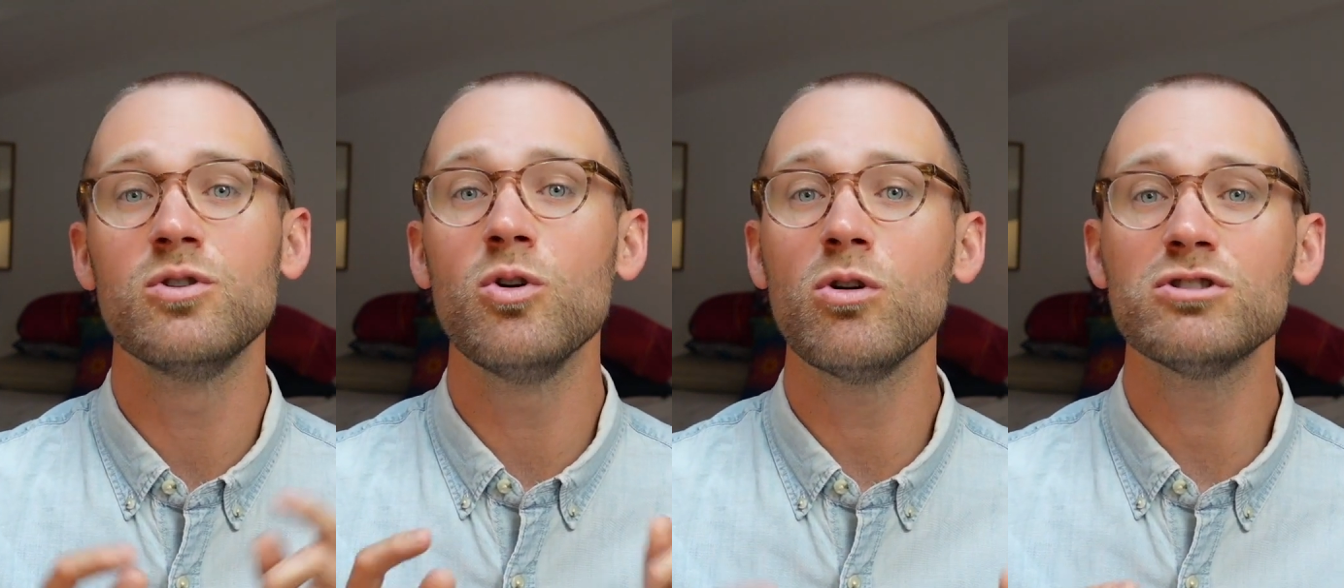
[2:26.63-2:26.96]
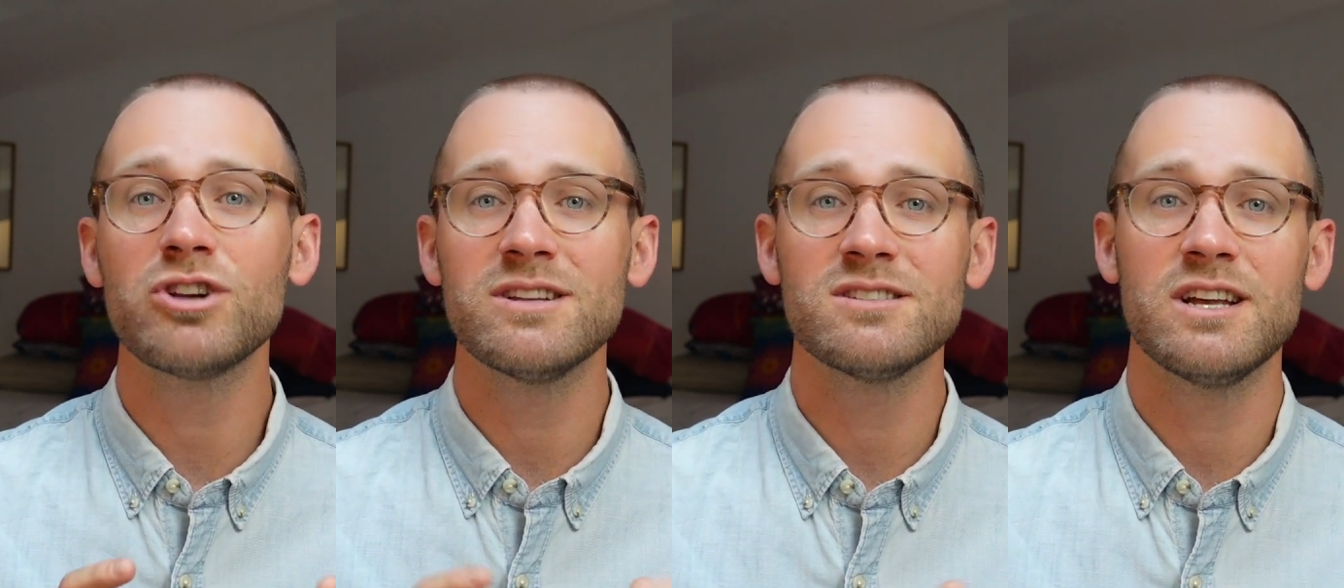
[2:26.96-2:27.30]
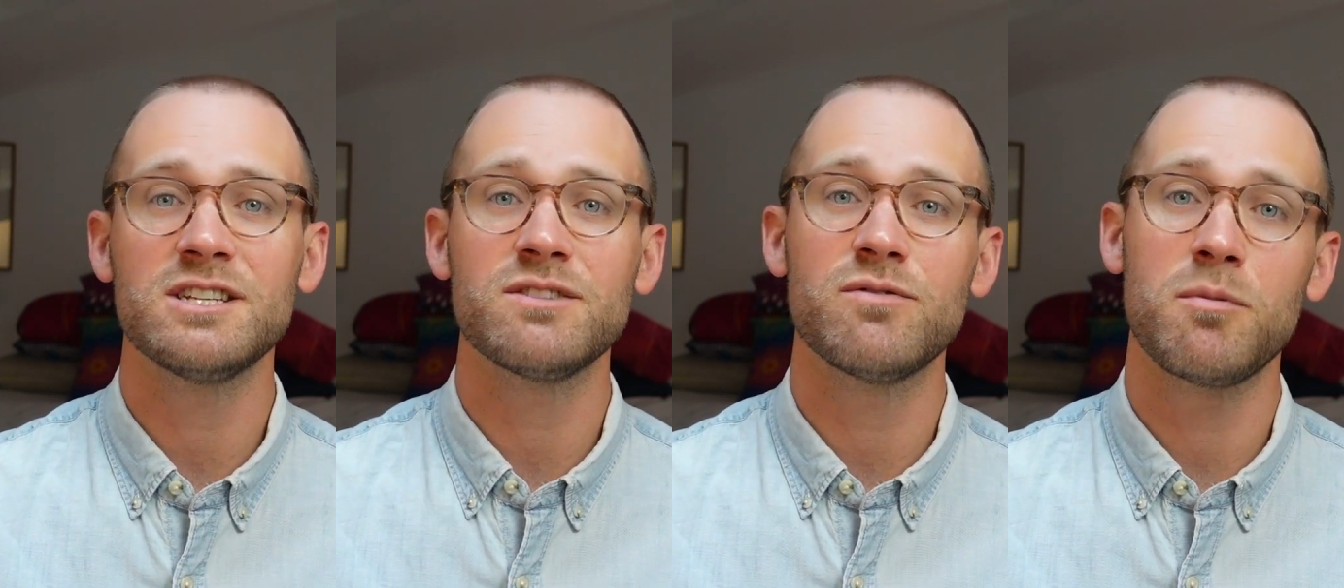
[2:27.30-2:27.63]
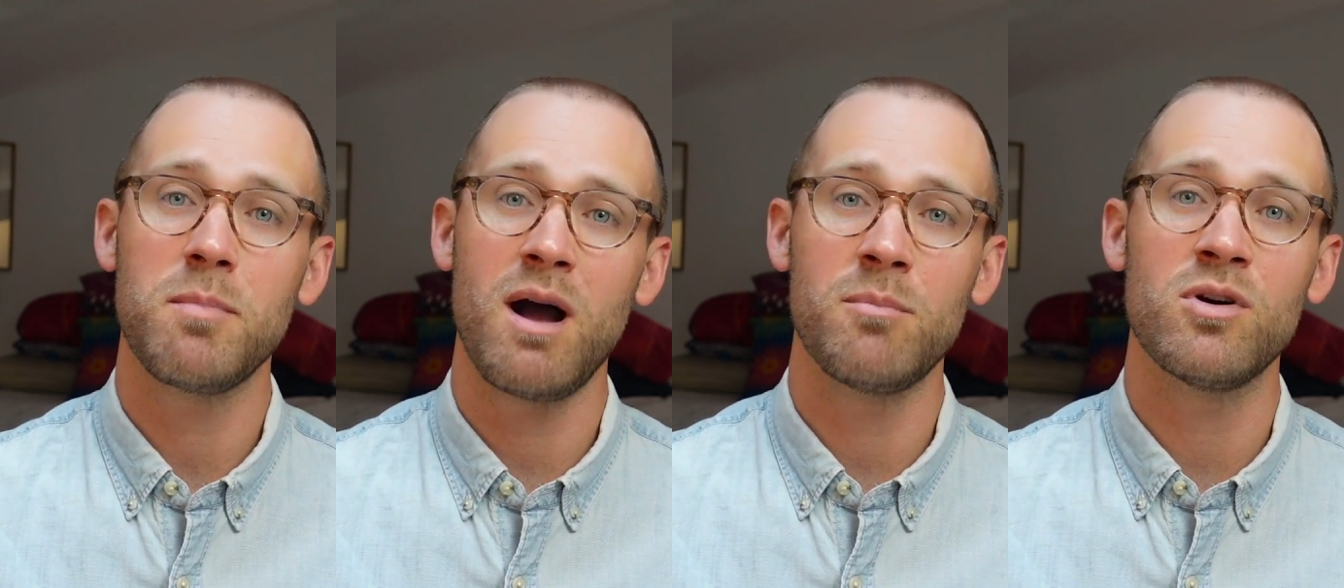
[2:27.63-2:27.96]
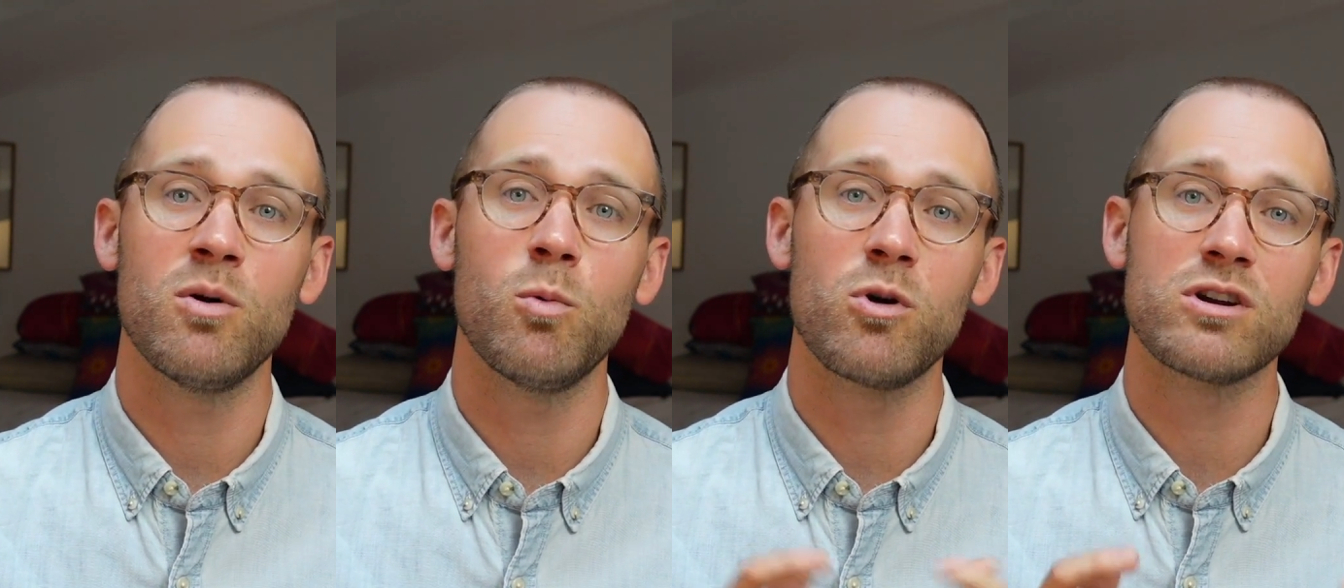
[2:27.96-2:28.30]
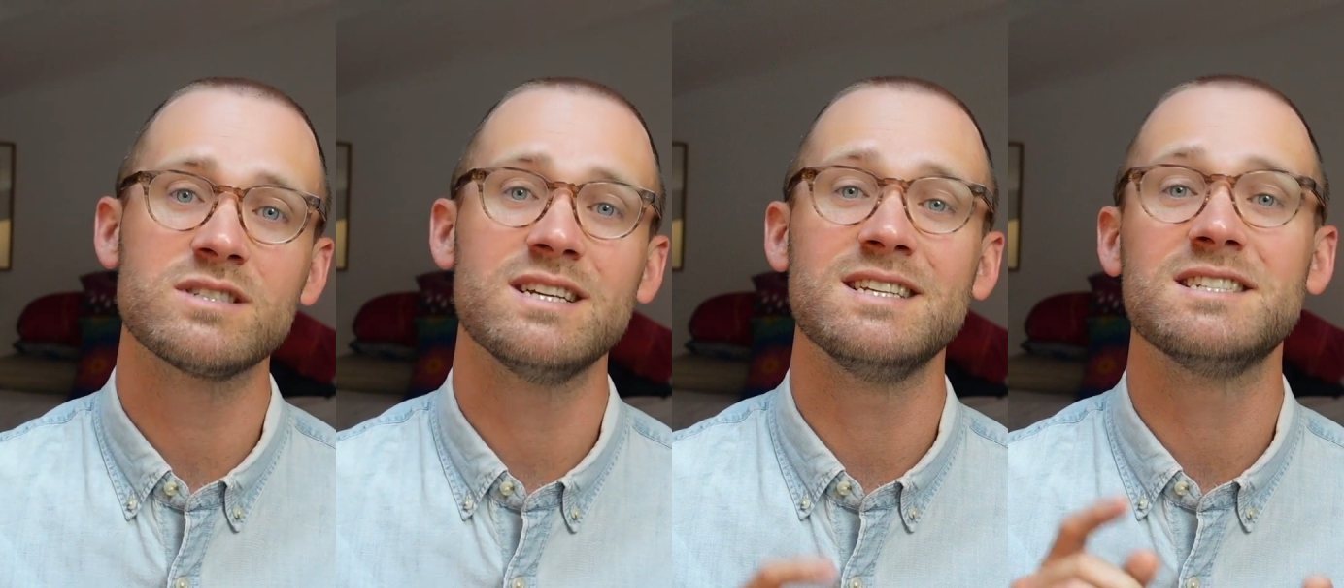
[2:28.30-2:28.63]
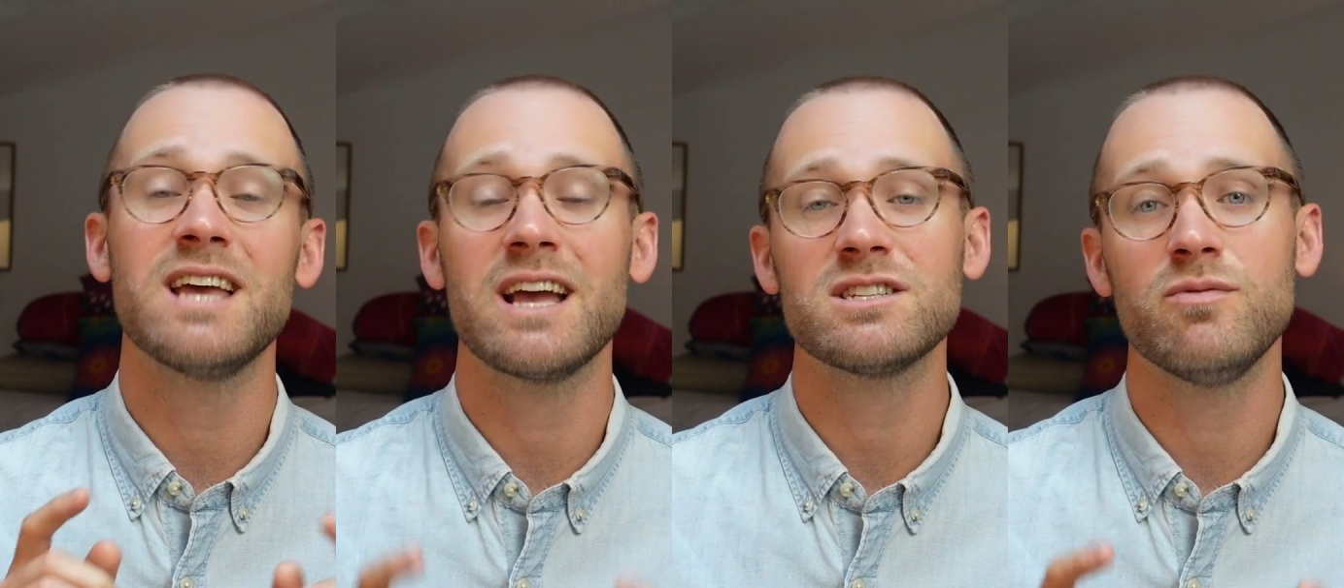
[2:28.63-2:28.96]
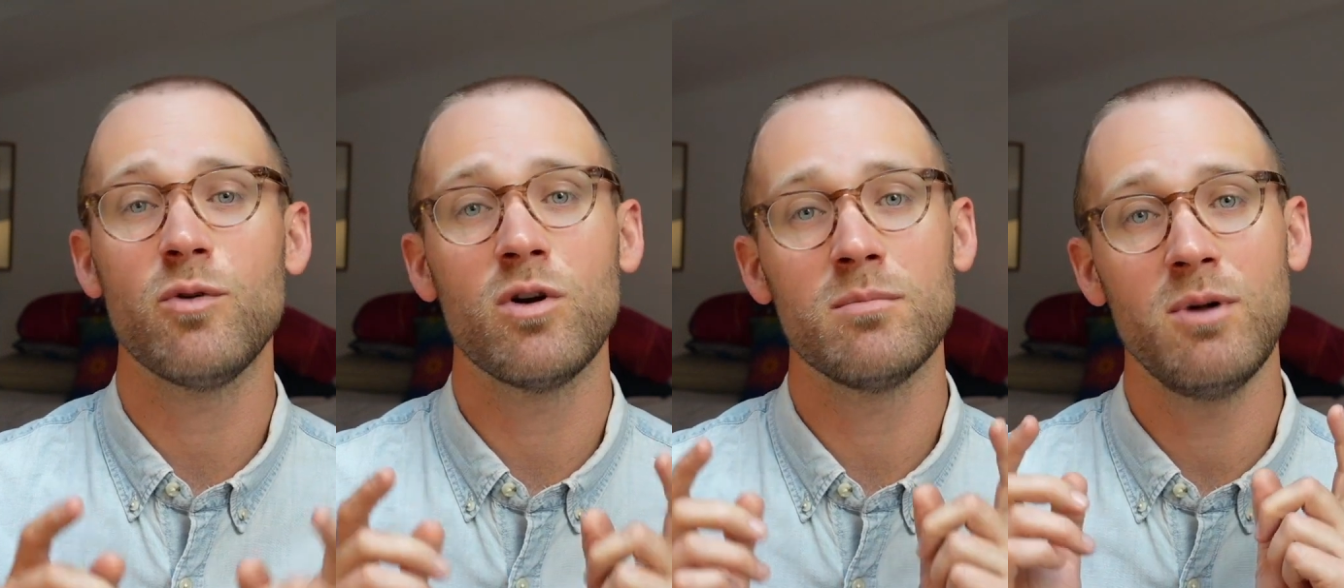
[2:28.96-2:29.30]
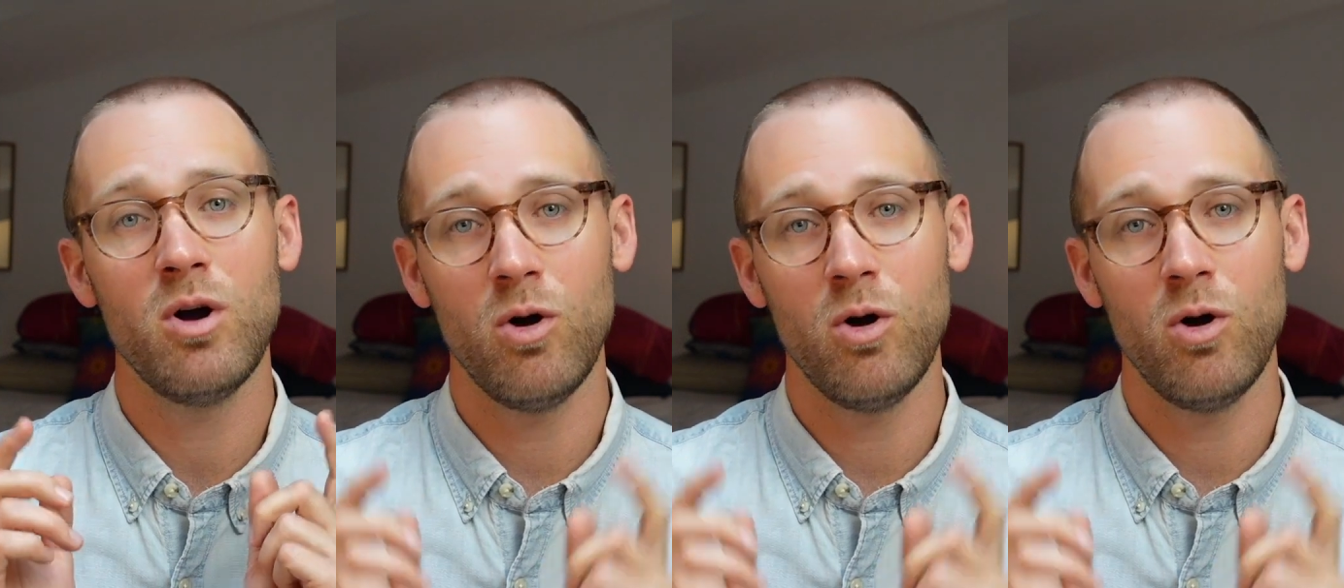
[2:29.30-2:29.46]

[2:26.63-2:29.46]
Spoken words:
Google Translation for Bambara works in text form